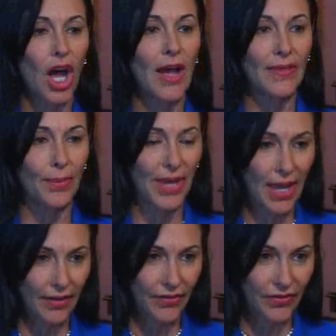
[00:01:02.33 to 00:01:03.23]
on the
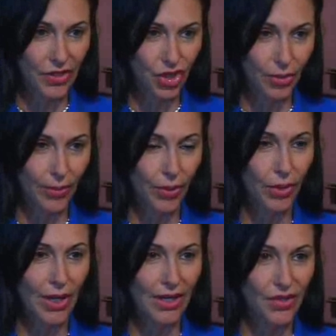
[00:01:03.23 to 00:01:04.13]
behalf of the ship
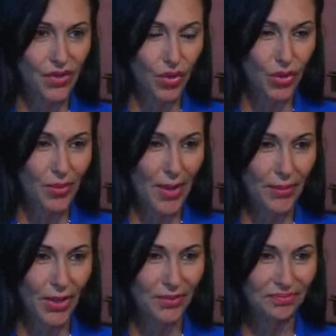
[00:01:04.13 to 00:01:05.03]
owner and his crew
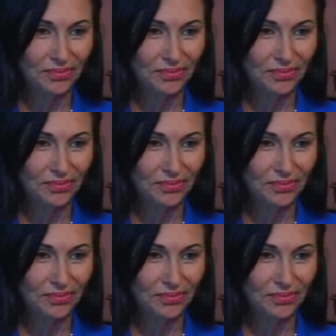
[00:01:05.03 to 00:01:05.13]
member.